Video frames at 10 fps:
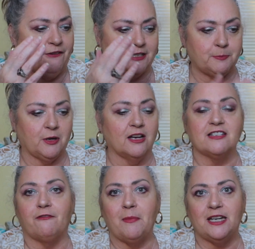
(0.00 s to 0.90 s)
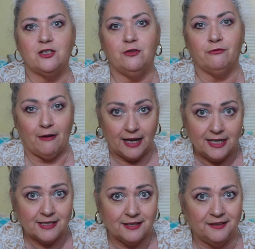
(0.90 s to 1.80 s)
it's because I've made 2
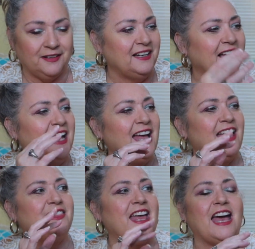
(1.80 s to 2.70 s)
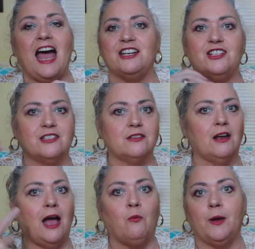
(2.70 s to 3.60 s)
Freddies that
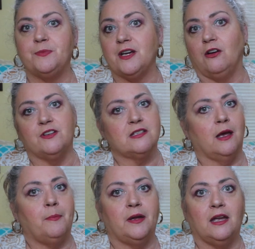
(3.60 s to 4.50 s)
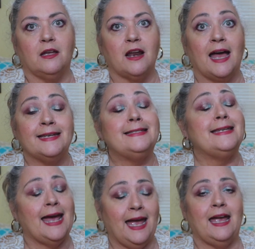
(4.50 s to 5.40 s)
I whipped Elvis up in a
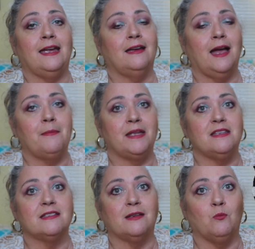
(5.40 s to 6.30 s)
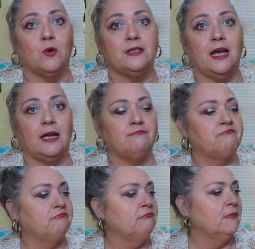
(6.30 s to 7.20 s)
day. I made this in 1 day.
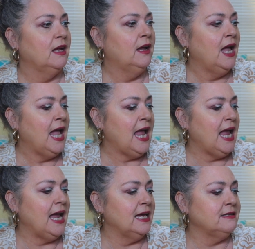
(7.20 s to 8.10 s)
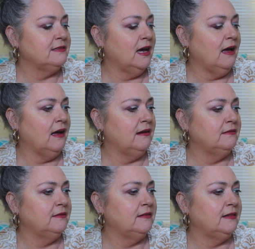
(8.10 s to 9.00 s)
And
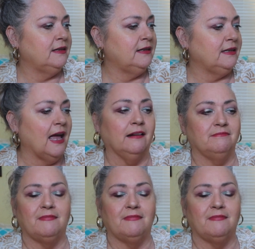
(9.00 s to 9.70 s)
yeah,